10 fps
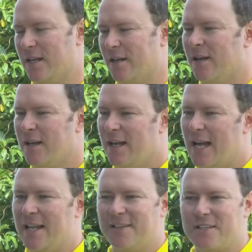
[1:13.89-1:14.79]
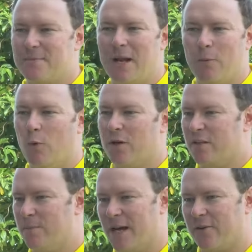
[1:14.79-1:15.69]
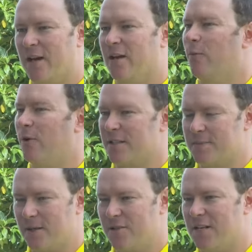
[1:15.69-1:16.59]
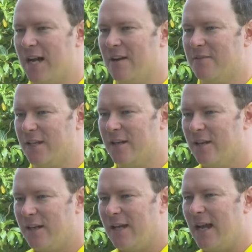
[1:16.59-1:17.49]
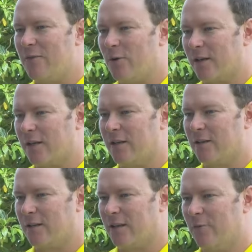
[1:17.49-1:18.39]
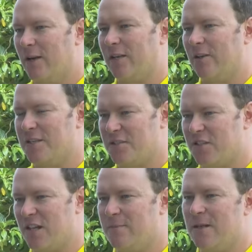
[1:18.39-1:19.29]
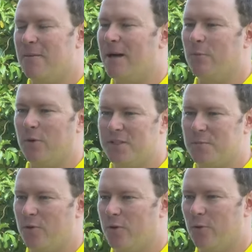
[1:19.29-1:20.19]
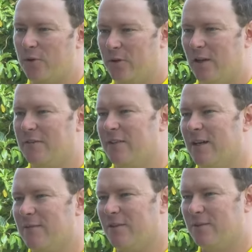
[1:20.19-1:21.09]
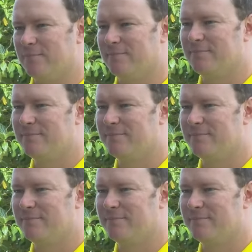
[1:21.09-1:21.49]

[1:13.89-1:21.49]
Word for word: And, and it doesn't matter what your background or what experience you have, that everyone can, can recognise achievement no matter what sport or walk of life you come from.